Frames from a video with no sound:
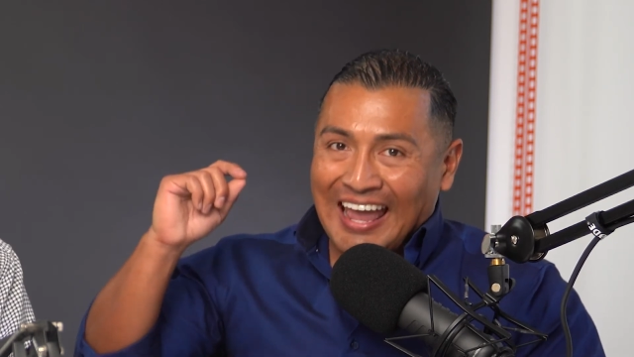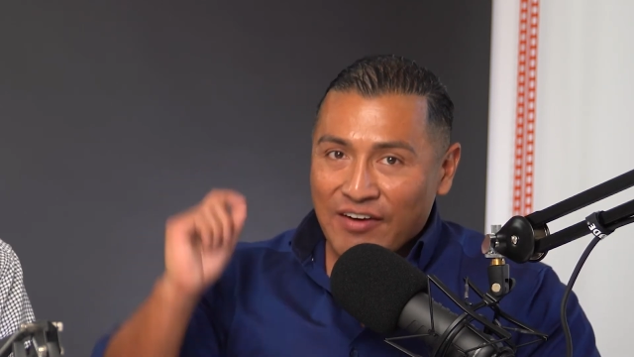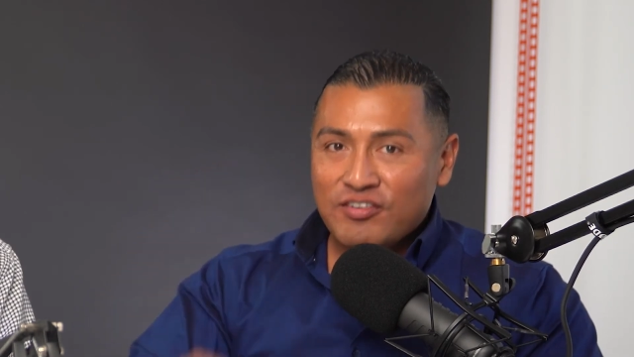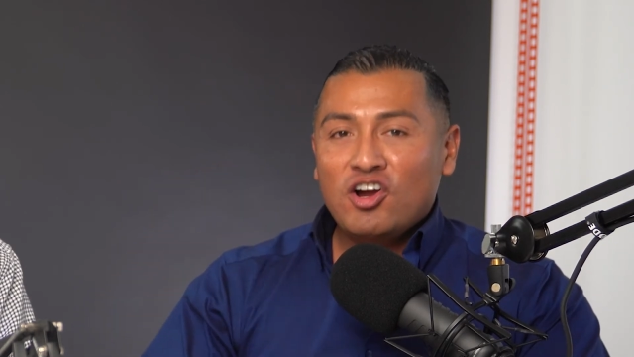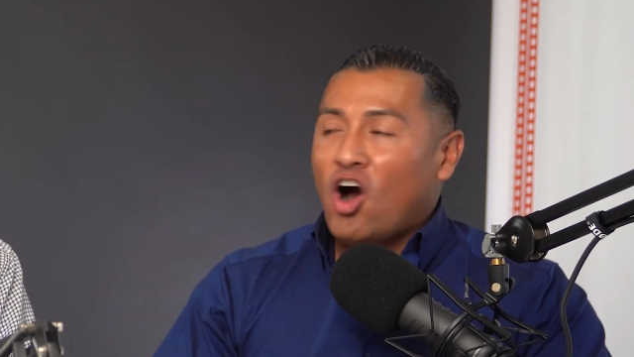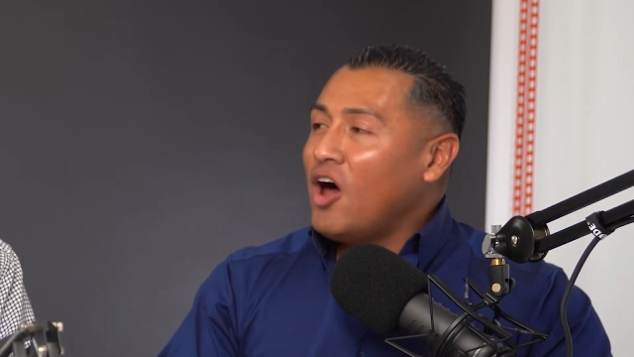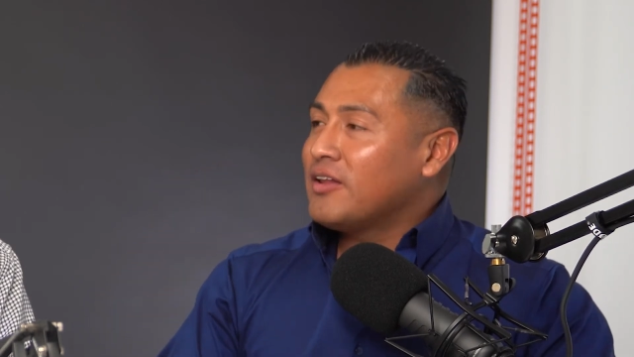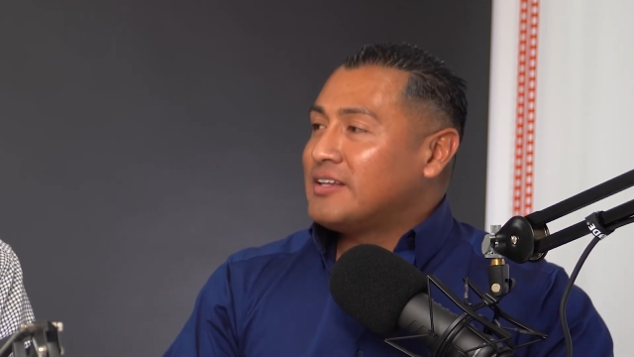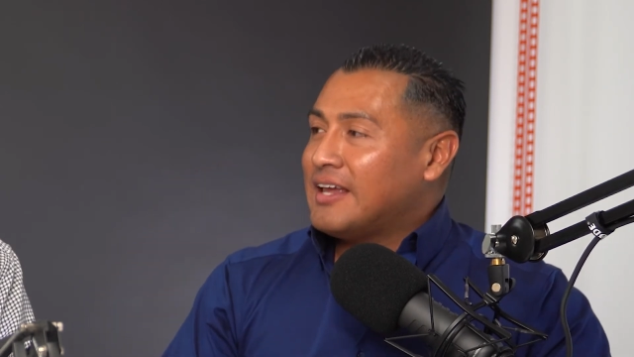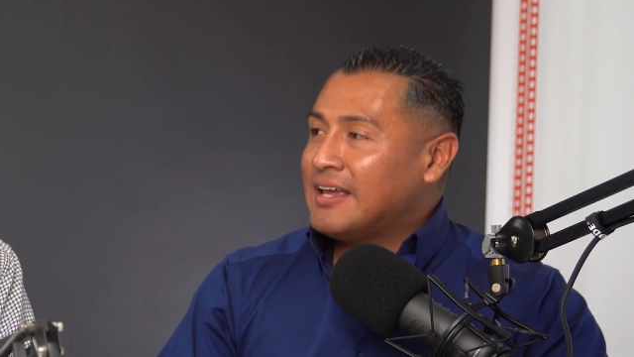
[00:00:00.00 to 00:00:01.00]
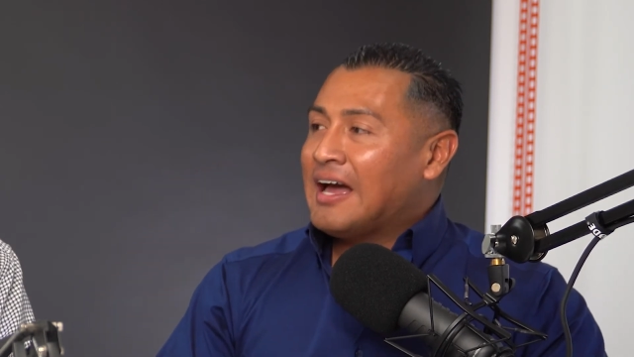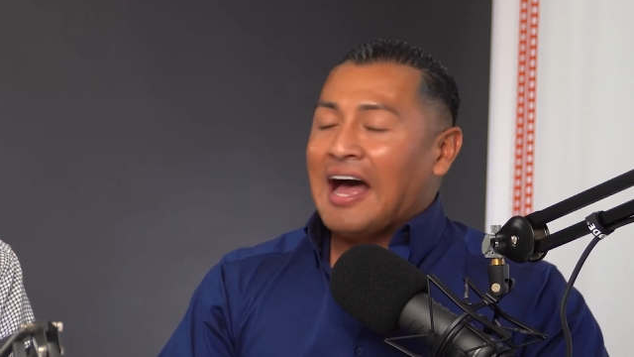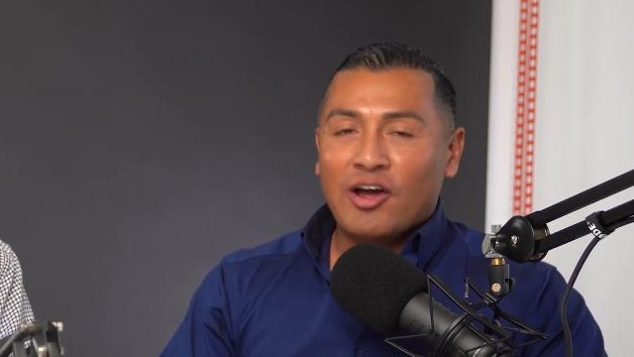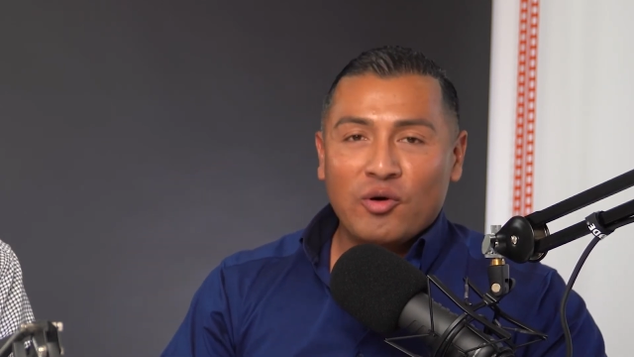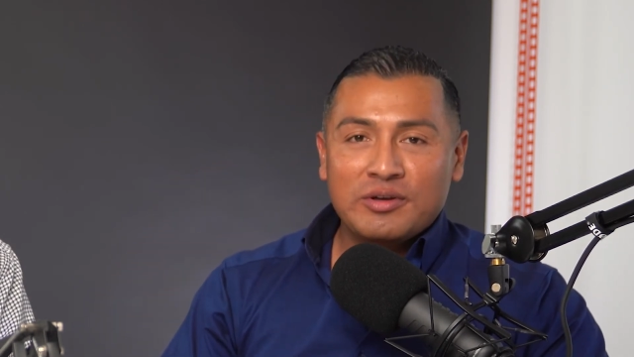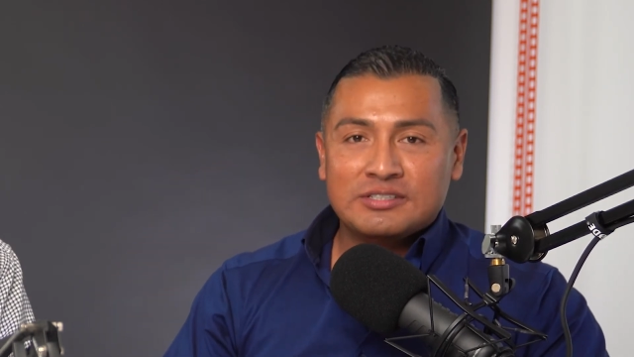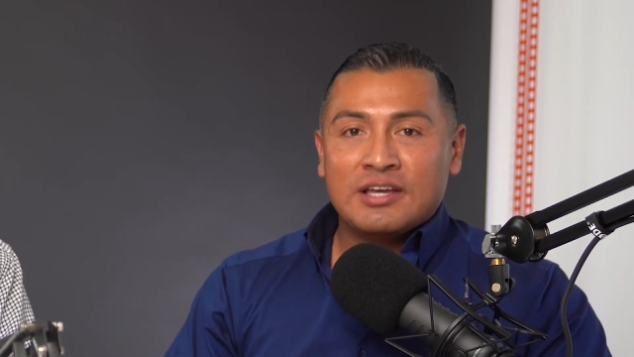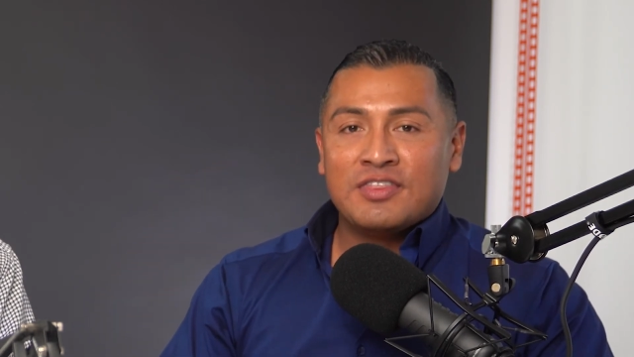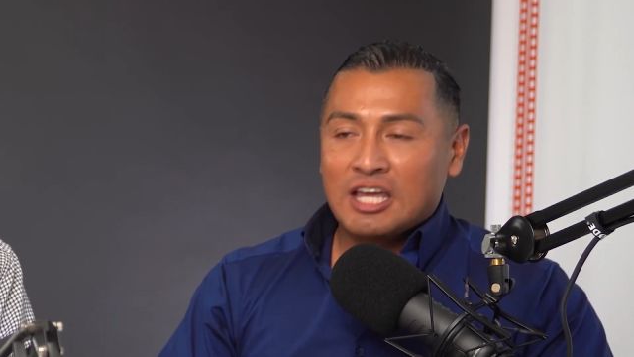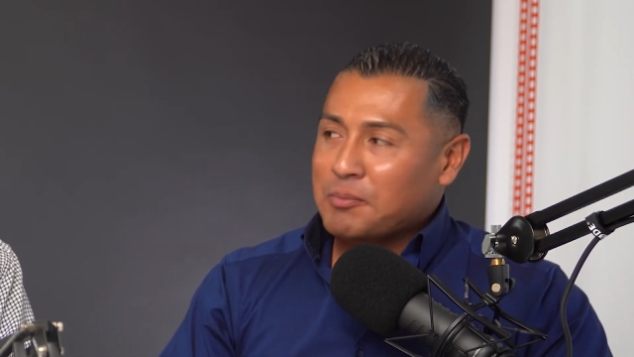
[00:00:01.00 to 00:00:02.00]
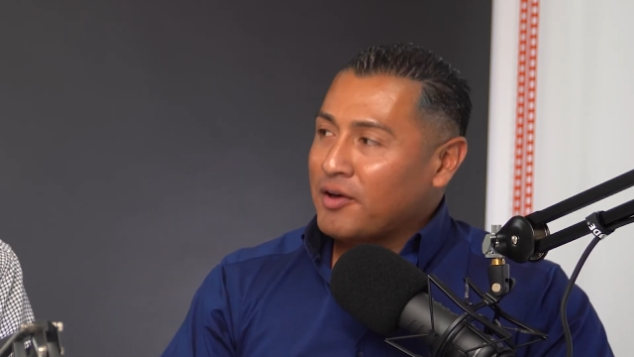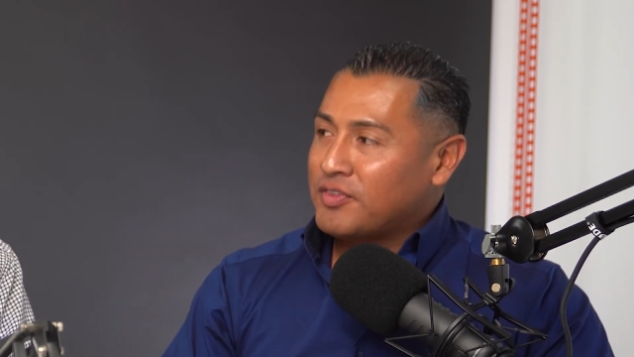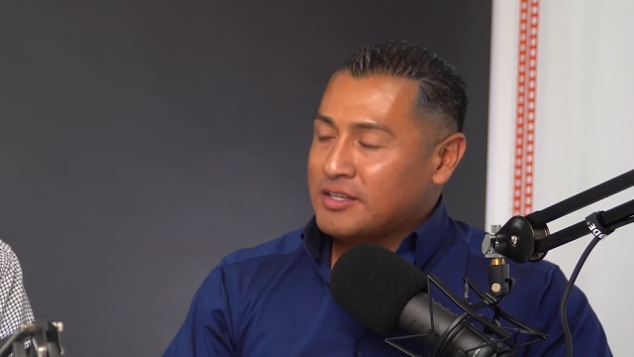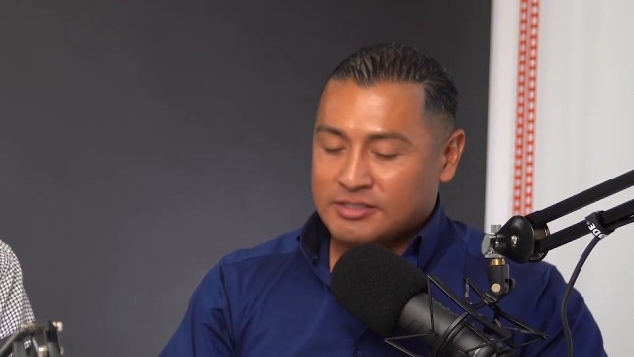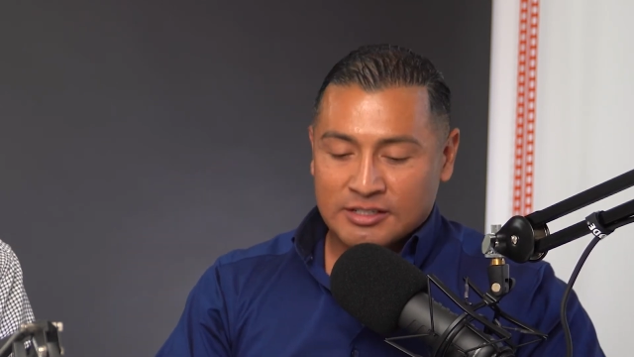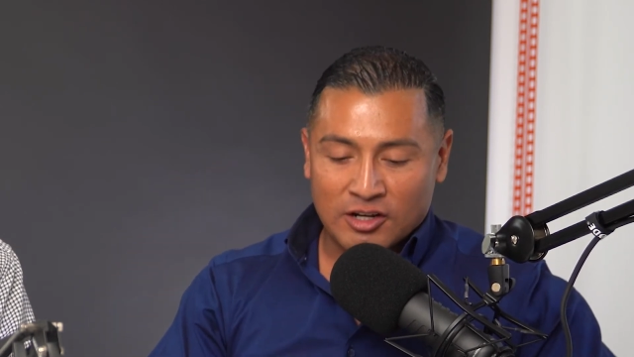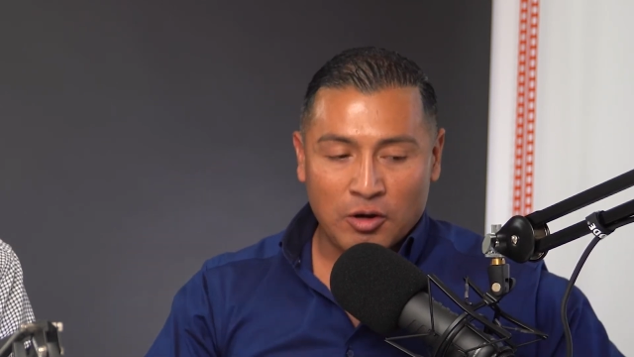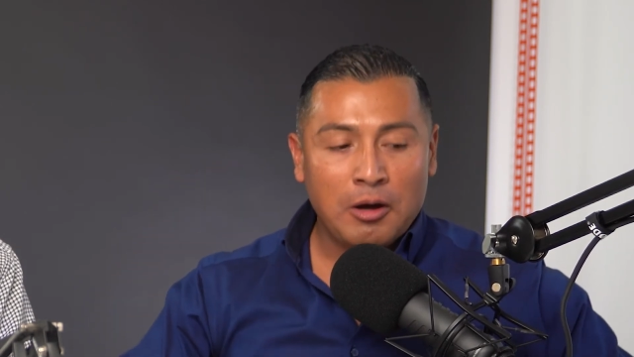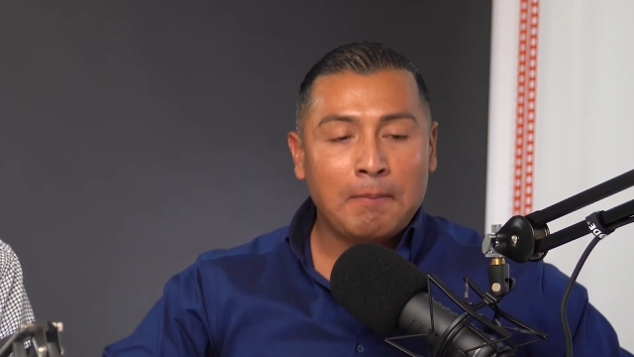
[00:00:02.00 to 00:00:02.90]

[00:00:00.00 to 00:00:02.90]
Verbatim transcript: every holiday I always think about this, you know,